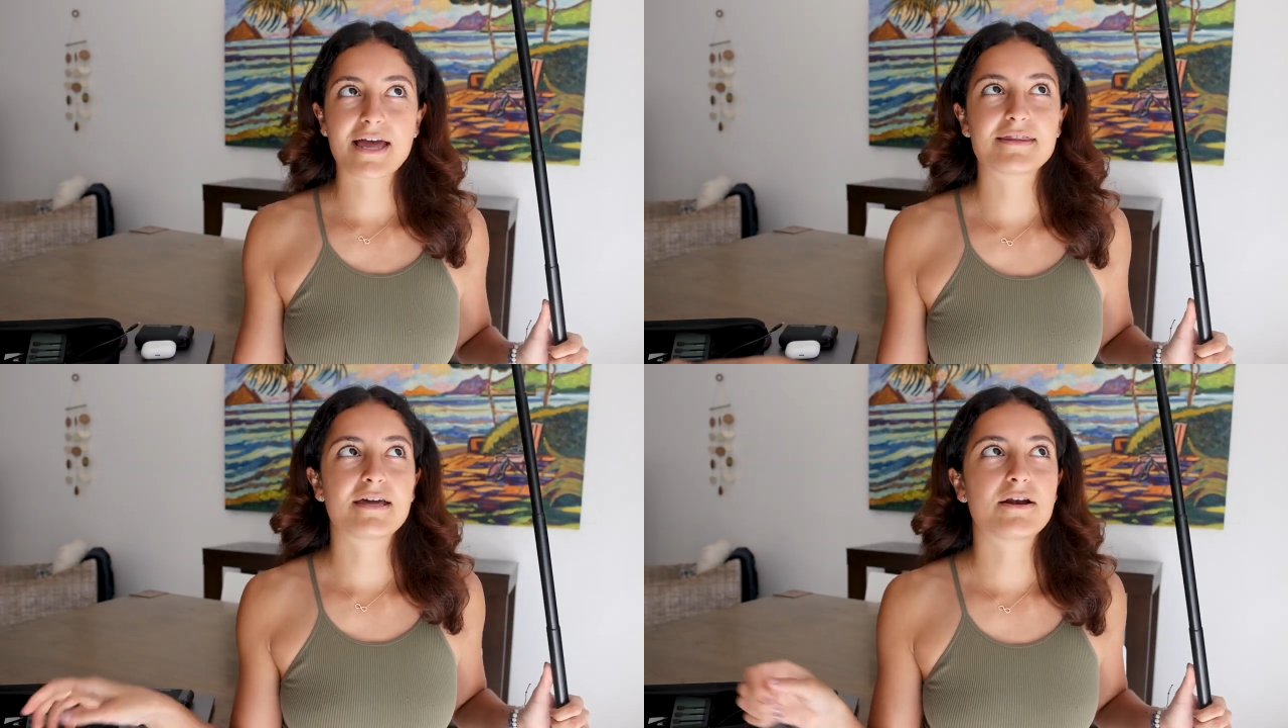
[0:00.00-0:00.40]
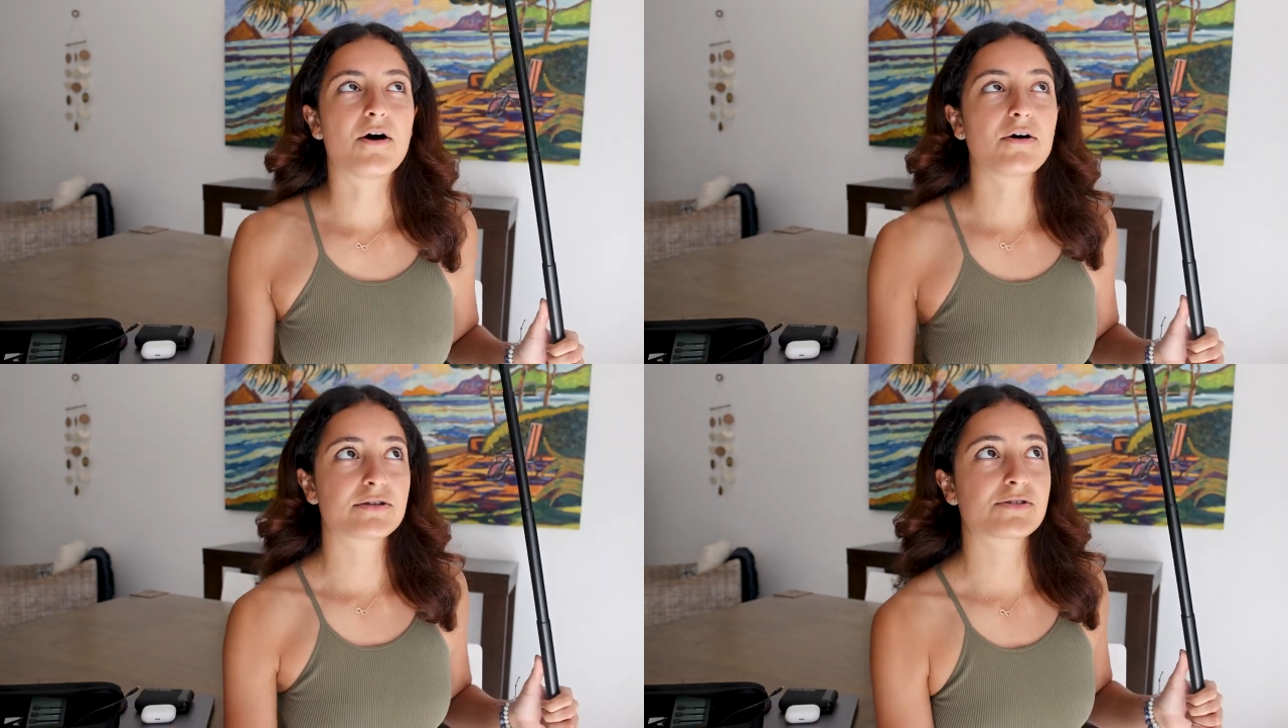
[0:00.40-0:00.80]
and then
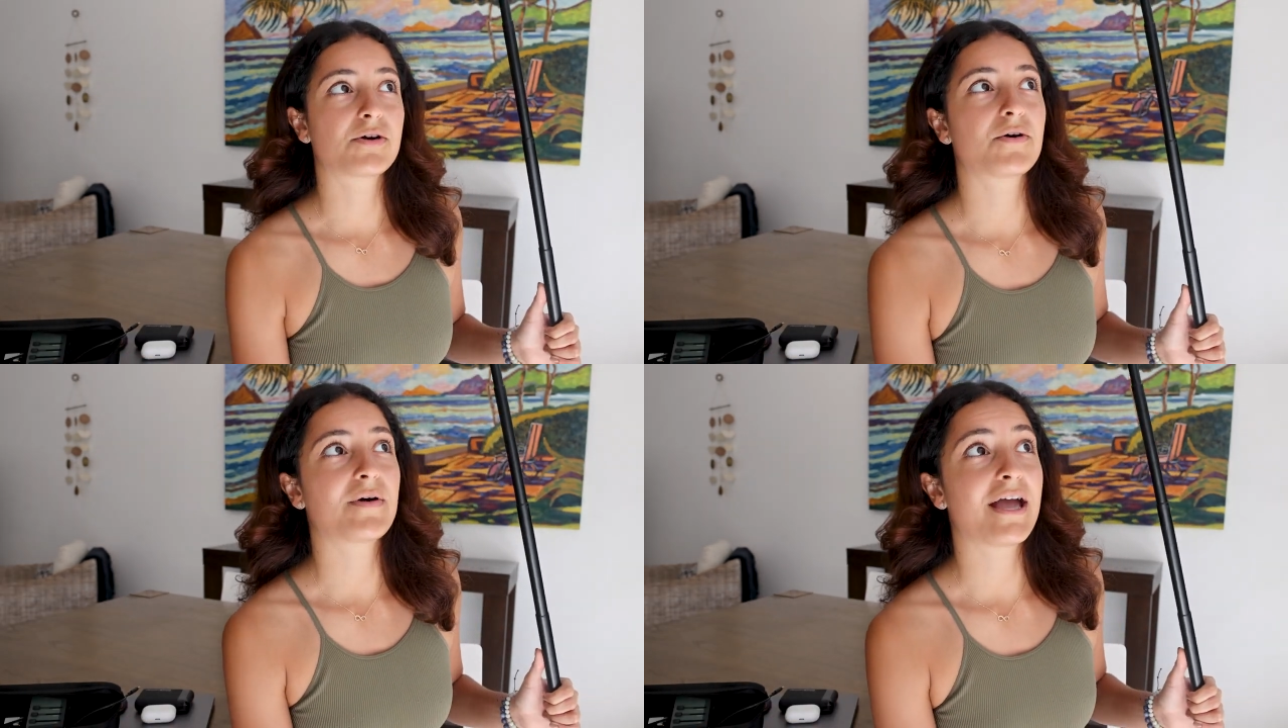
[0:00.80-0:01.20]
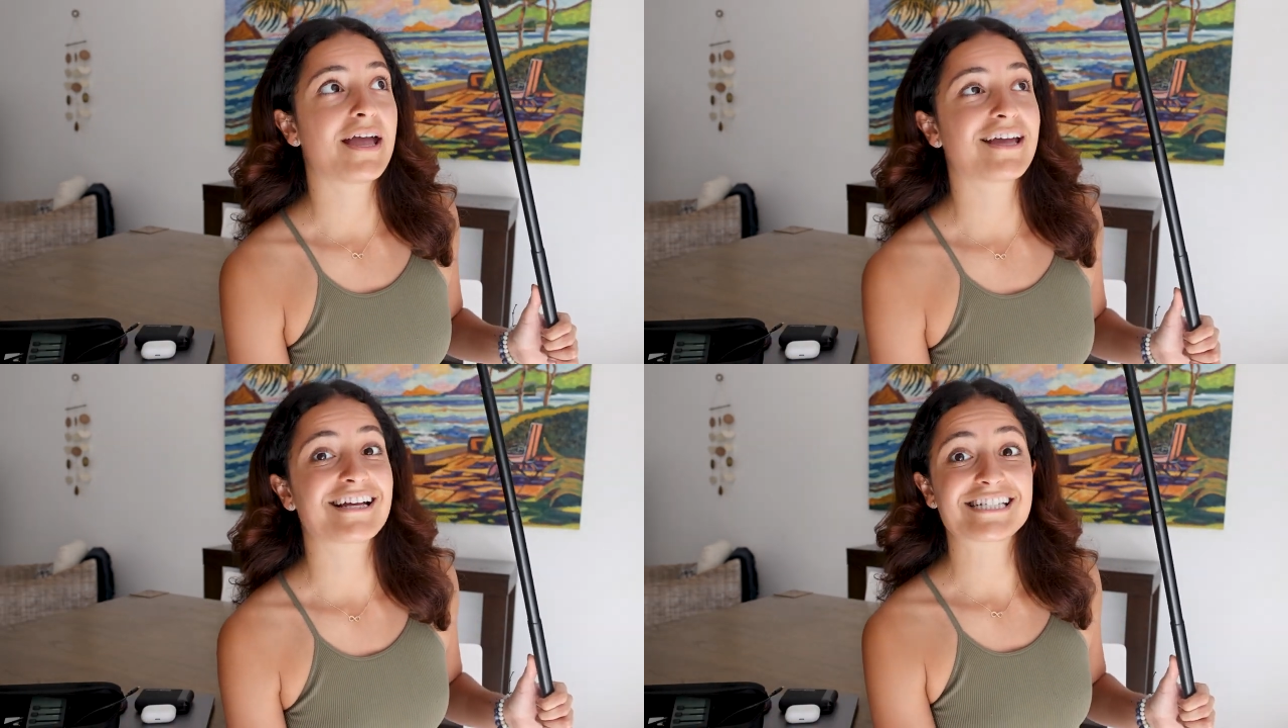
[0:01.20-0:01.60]
also
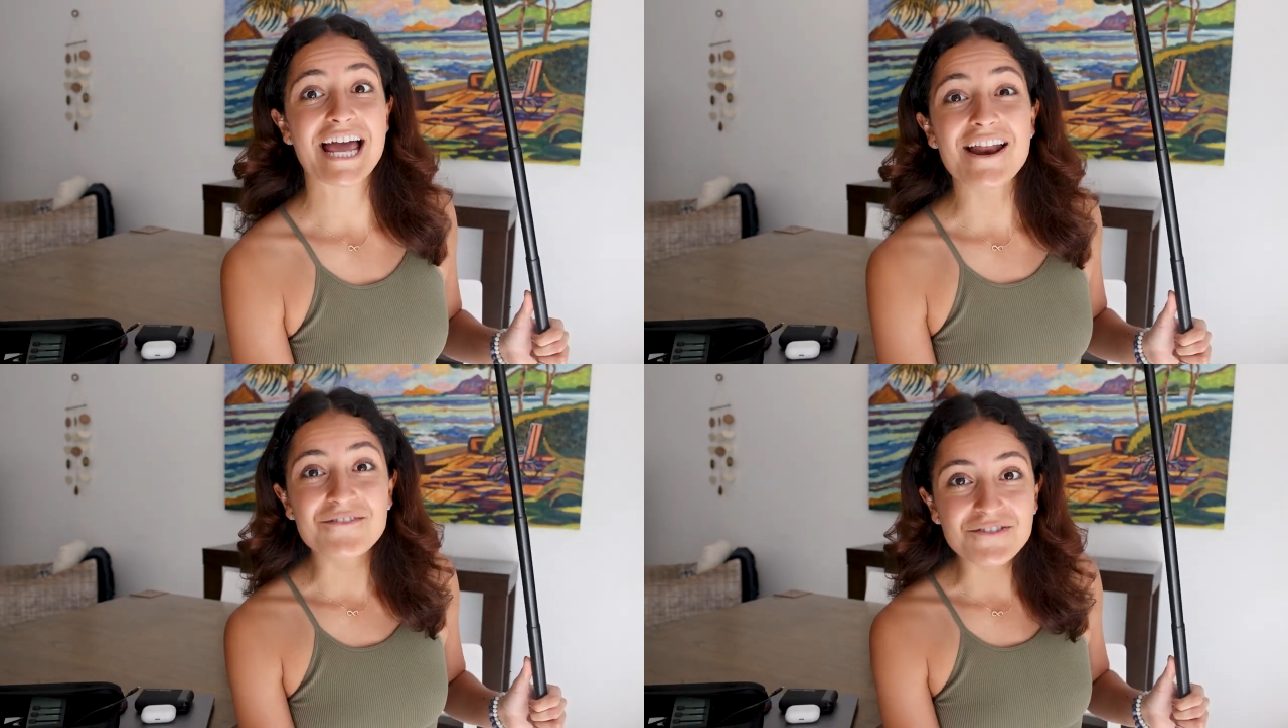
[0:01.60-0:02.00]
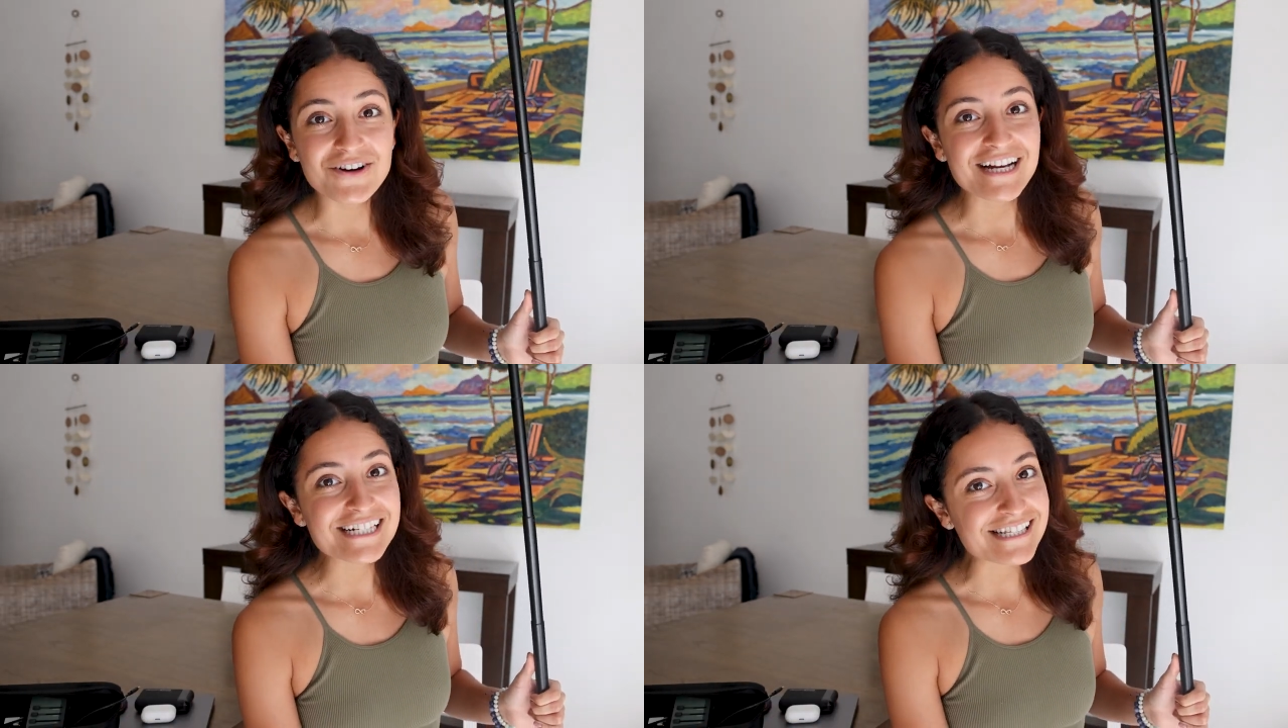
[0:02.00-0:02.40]
a
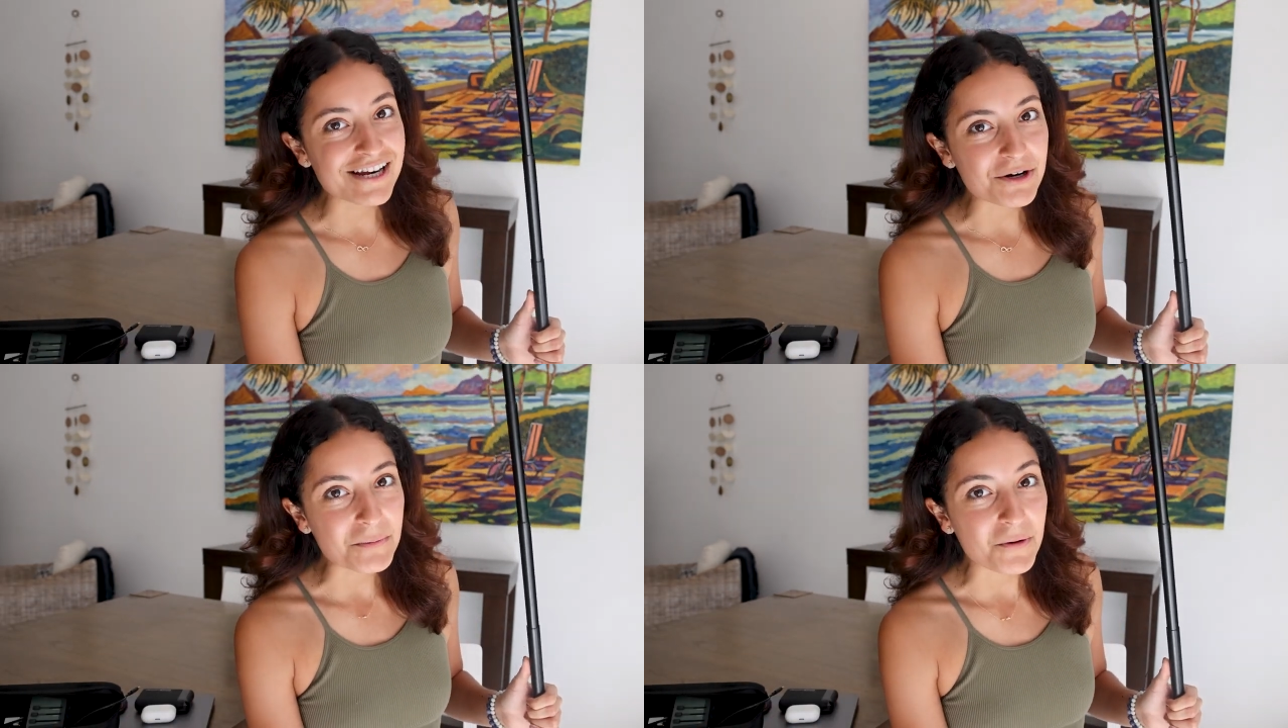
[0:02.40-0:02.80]
10-foot extender